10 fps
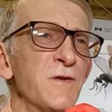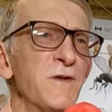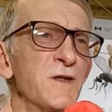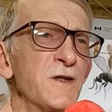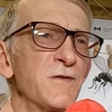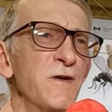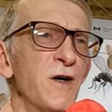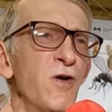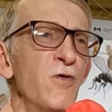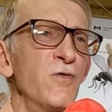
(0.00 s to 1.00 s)
and this is
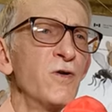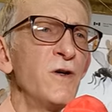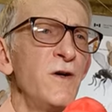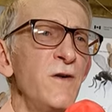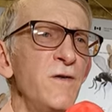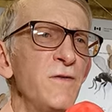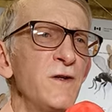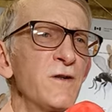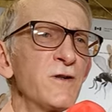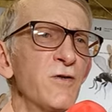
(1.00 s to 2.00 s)
their own
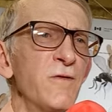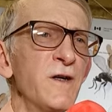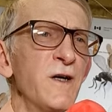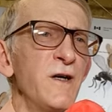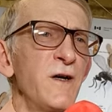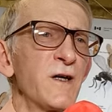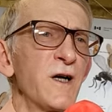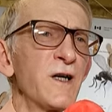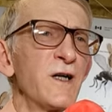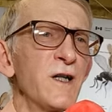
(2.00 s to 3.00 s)
field, so they
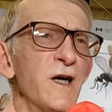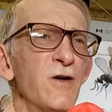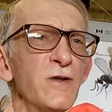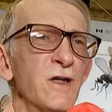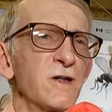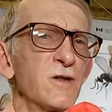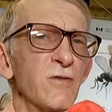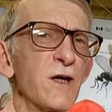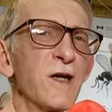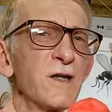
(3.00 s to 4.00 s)
kindly allowed us
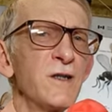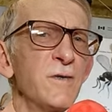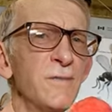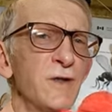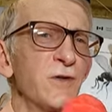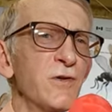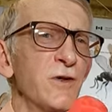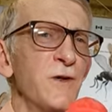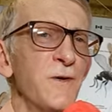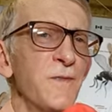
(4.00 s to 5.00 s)
to collect
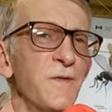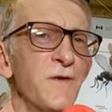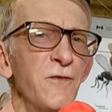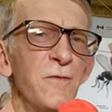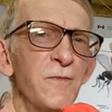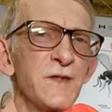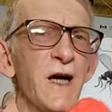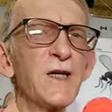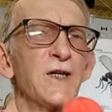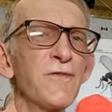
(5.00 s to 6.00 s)
material for
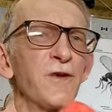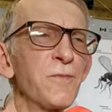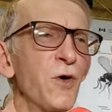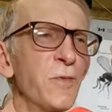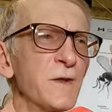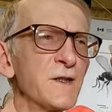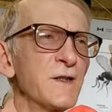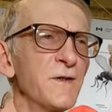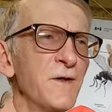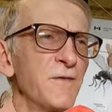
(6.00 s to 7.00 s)
scientific purpose,
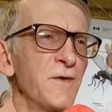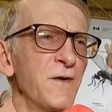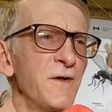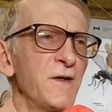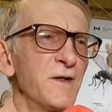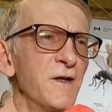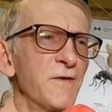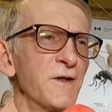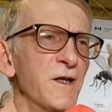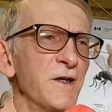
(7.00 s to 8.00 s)

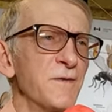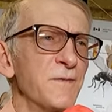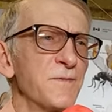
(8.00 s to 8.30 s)
definitely.